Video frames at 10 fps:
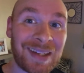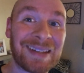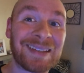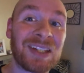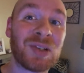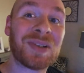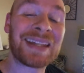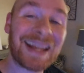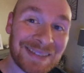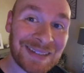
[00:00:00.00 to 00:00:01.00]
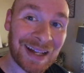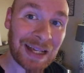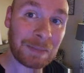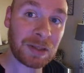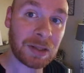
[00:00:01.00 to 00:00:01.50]
And until next
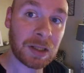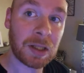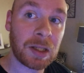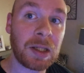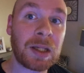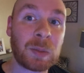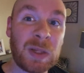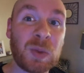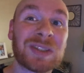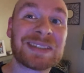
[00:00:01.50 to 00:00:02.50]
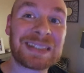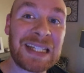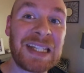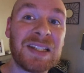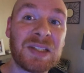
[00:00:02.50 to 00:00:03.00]
time, we will
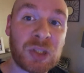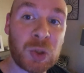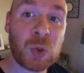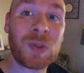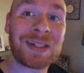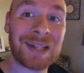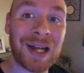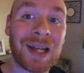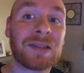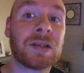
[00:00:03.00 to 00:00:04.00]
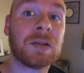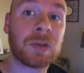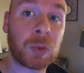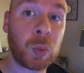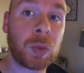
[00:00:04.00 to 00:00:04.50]
see you guys
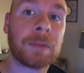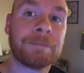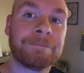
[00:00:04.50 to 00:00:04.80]
soon.